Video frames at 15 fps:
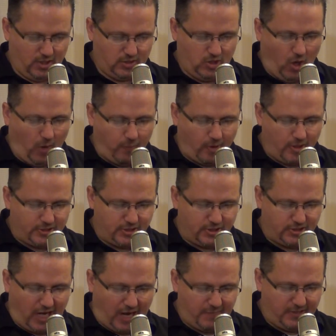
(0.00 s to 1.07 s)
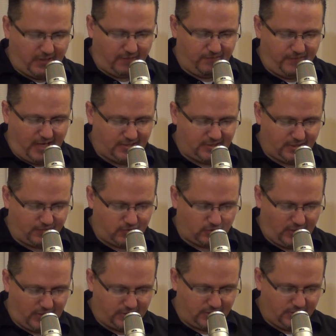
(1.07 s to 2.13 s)
No person shall be convicted of
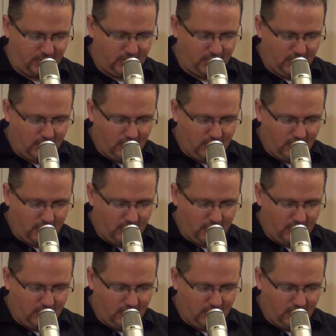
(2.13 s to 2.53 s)
treason